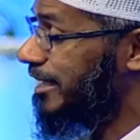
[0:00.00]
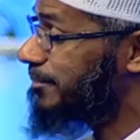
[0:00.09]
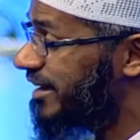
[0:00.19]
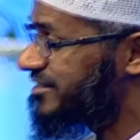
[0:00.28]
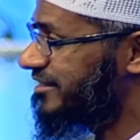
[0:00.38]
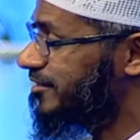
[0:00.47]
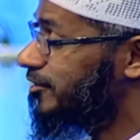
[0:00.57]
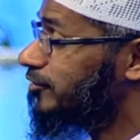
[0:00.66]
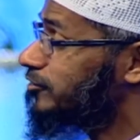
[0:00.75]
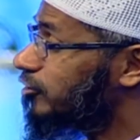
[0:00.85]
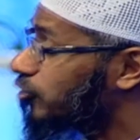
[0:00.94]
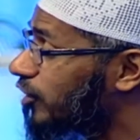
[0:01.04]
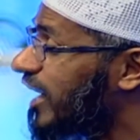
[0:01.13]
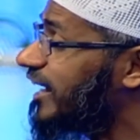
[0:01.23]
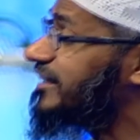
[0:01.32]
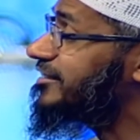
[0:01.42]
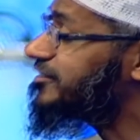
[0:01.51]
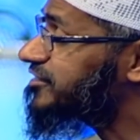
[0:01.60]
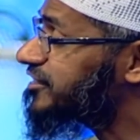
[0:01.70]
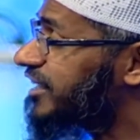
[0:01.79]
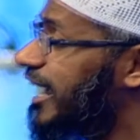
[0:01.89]
Imagine, the Quran
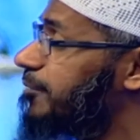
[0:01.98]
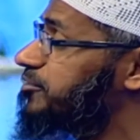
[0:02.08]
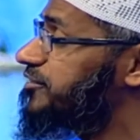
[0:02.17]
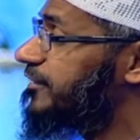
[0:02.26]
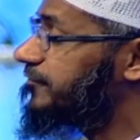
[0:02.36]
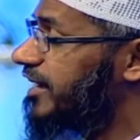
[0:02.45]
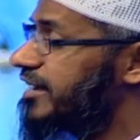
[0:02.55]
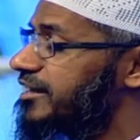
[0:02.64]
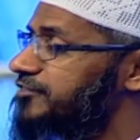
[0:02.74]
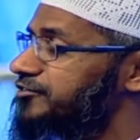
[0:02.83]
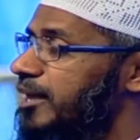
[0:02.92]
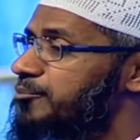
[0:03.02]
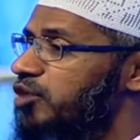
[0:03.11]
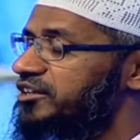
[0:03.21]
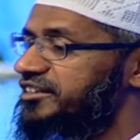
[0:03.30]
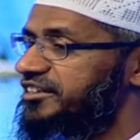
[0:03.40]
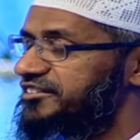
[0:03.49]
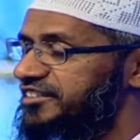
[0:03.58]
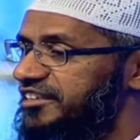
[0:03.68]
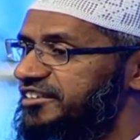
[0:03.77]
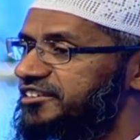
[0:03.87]
describes the various embryological
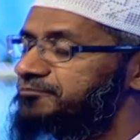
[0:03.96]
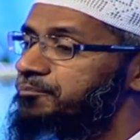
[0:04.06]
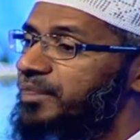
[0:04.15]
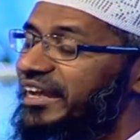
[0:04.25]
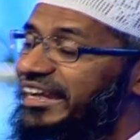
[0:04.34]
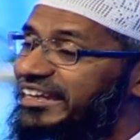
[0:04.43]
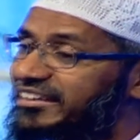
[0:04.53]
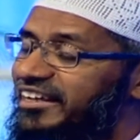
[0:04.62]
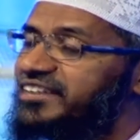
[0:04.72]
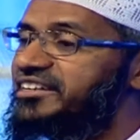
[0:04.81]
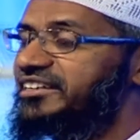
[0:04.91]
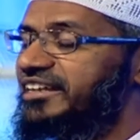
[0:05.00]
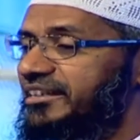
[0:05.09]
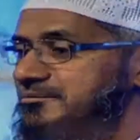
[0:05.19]
stages in great detail.